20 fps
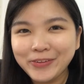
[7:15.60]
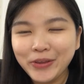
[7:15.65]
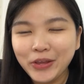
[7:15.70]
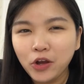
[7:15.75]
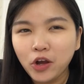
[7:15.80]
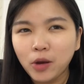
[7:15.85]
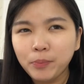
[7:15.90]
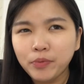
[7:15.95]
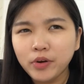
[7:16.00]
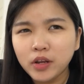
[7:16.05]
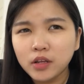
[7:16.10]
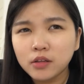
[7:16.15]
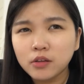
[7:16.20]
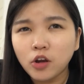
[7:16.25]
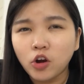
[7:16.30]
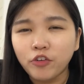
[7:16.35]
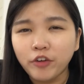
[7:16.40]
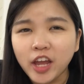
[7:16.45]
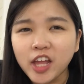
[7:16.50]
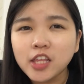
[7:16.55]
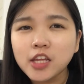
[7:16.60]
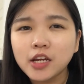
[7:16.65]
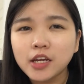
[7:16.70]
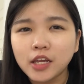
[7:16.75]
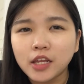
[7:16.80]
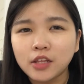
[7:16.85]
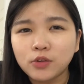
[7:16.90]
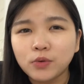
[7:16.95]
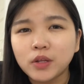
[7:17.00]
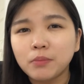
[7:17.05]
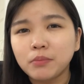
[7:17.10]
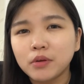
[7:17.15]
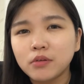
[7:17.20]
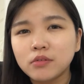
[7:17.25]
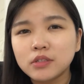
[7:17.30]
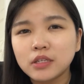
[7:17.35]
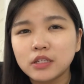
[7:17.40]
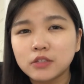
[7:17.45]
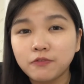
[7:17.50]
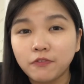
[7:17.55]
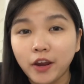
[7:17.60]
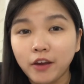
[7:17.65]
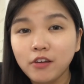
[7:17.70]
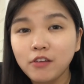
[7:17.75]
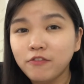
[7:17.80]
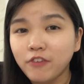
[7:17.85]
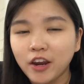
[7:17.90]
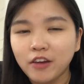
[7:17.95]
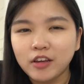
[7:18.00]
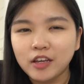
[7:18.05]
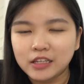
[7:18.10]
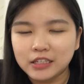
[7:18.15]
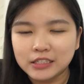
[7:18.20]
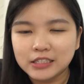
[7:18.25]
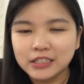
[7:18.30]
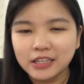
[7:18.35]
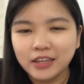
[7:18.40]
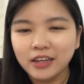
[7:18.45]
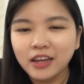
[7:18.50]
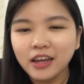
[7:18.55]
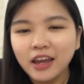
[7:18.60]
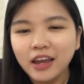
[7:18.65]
To incorporate coriander into the meals is very very easy.